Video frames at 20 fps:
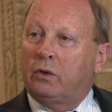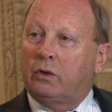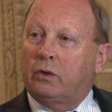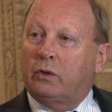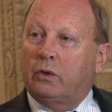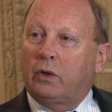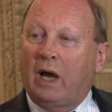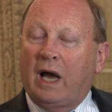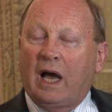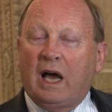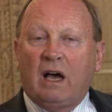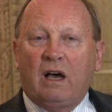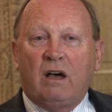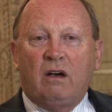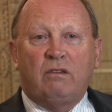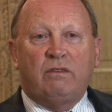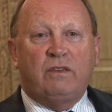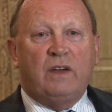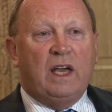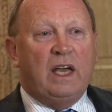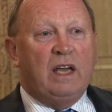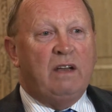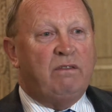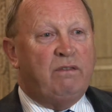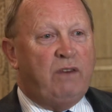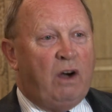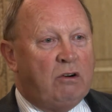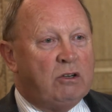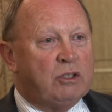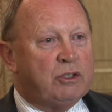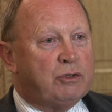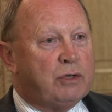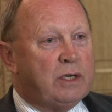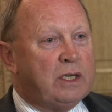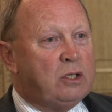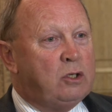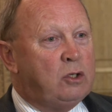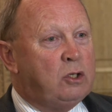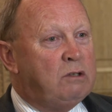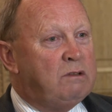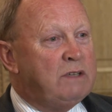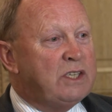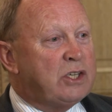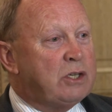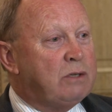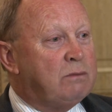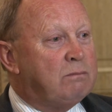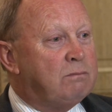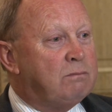to have a voluntary coalition,